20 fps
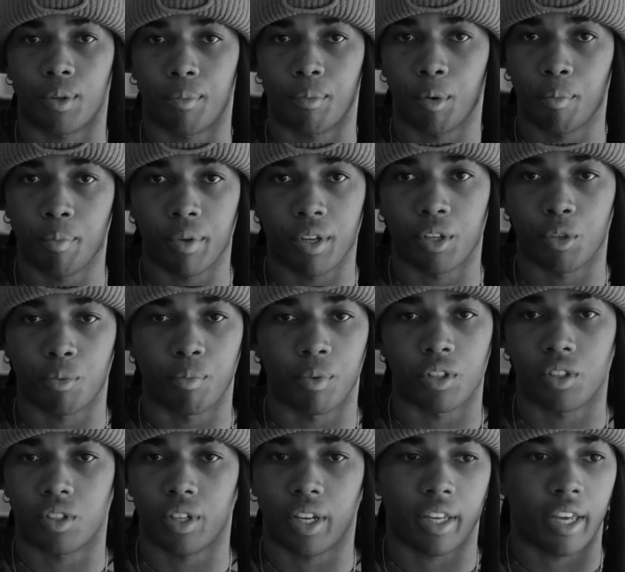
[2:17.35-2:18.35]
I'm gonna be as much
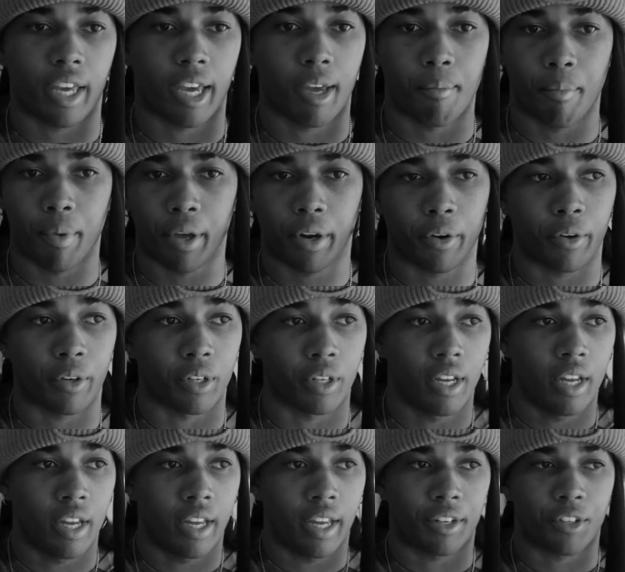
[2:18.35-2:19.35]
as I can better,
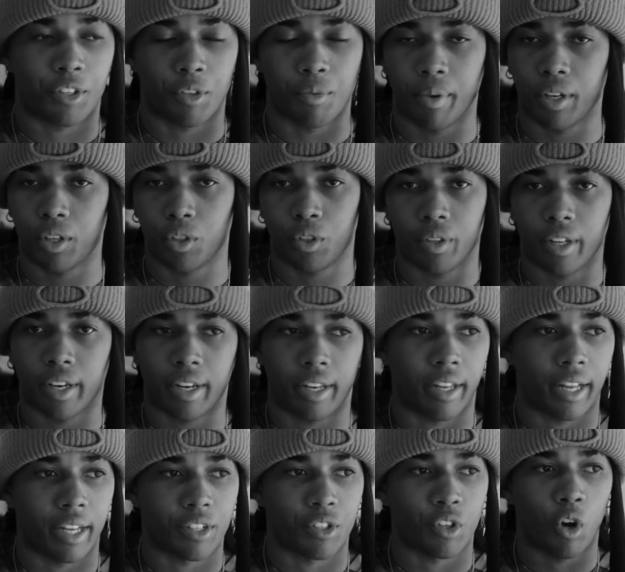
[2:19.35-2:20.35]
to make sure that
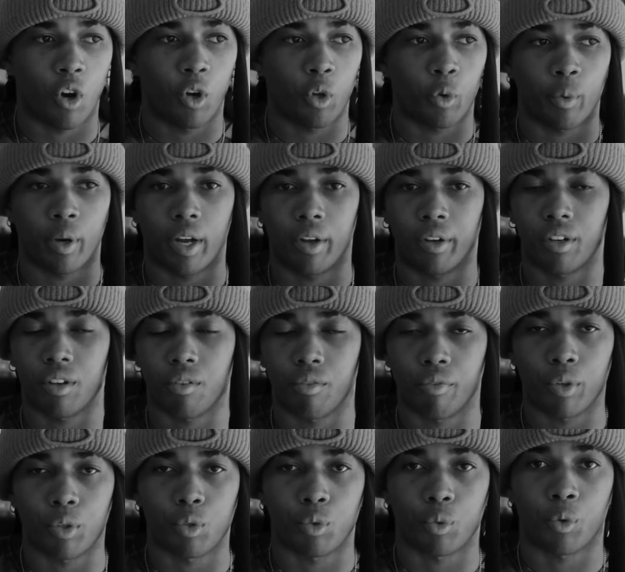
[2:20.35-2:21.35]
as an all-around
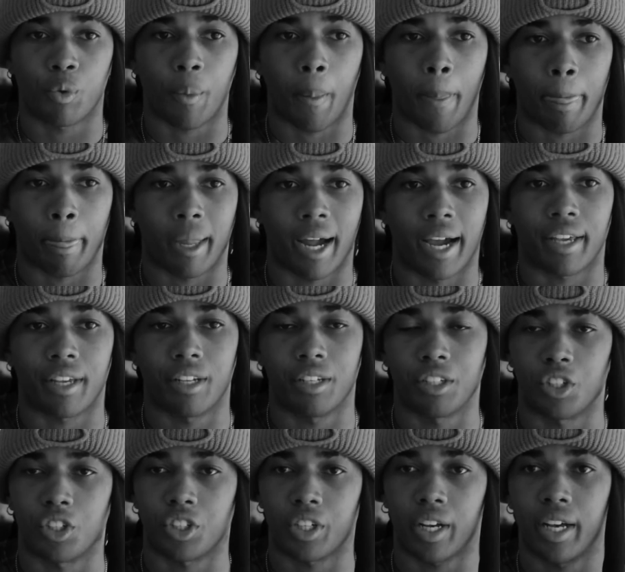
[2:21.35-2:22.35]
individual, I can
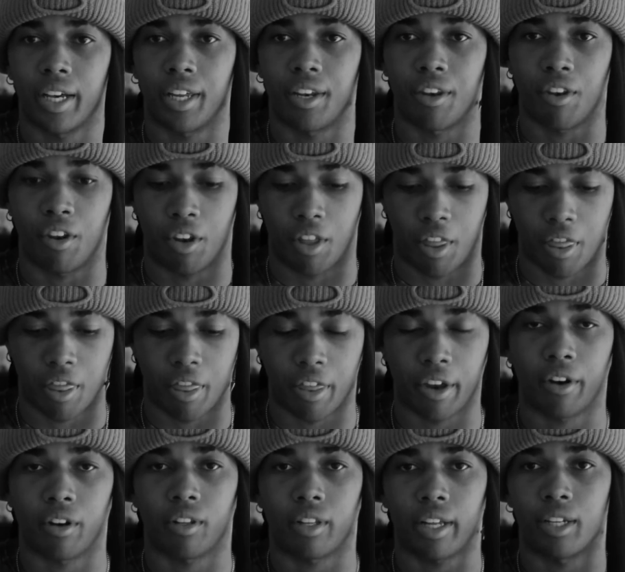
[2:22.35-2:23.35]
shine
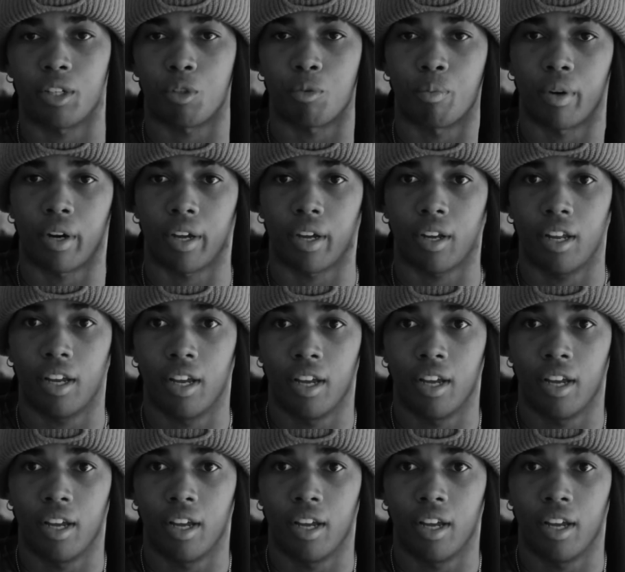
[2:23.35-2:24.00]
their lights bright